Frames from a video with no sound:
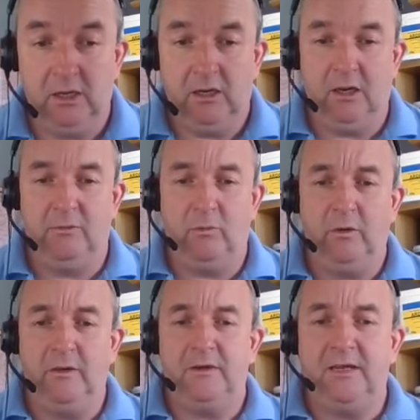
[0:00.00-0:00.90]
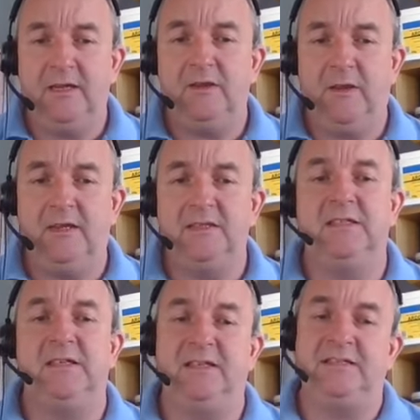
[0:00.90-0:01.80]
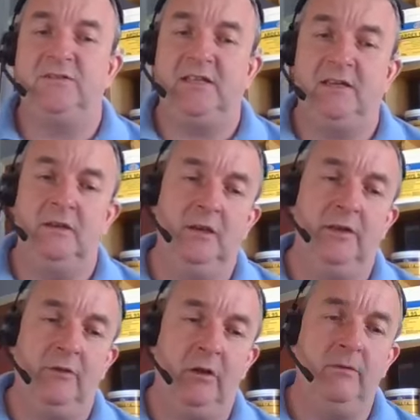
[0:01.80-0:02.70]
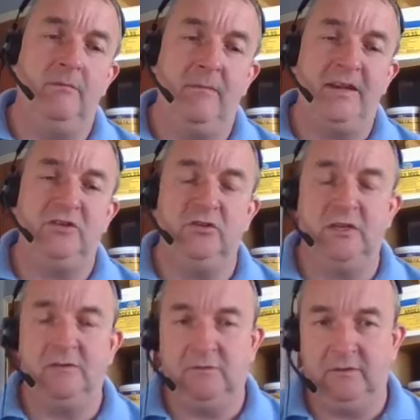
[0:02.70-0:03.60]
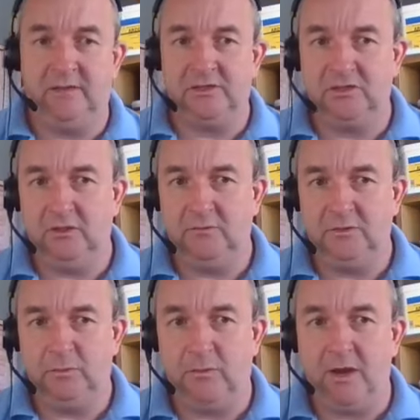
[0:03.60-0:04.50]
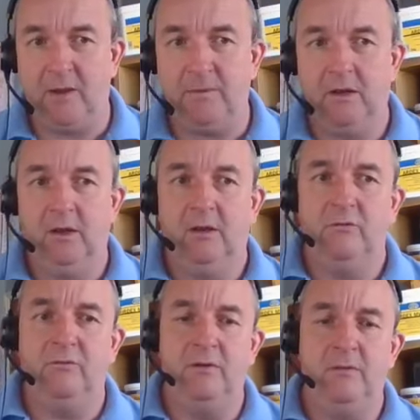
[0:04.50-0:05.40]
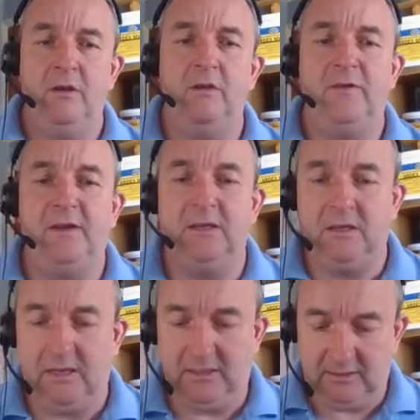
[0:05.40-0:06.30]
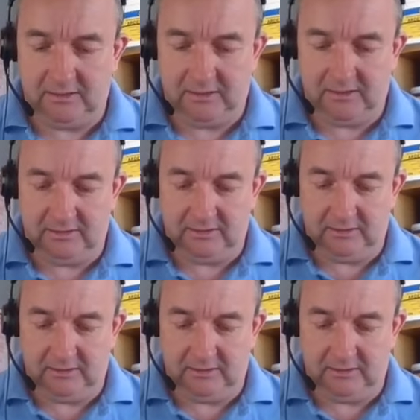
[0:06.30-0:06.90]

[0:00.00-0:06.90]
But one of the key things is, as I've said earlier on, make sure you've done that surface prep. Remove any